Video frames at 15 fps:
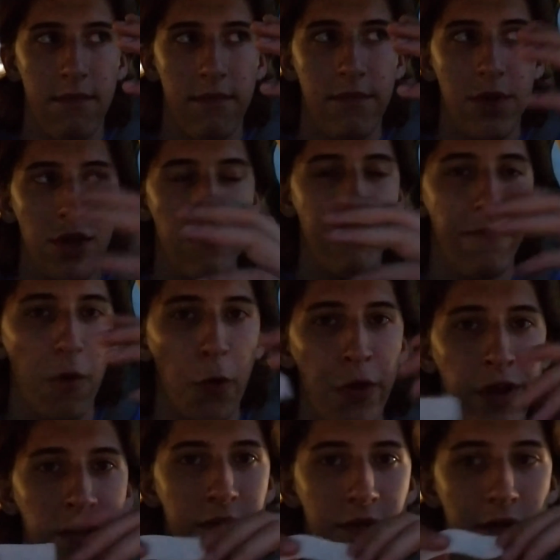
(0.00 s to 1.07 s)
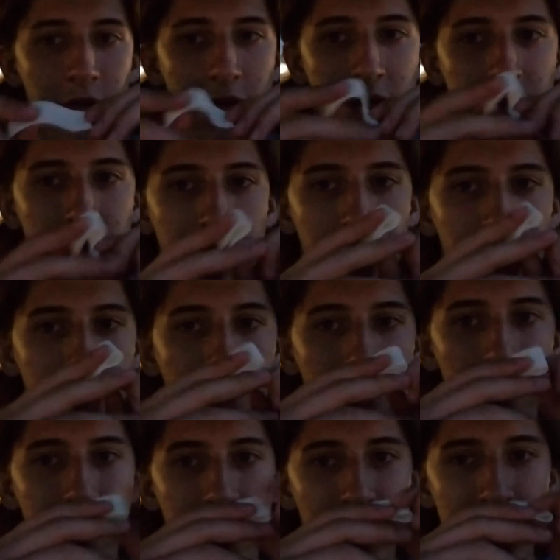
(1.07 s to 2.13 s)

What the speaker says: you can fold it, you can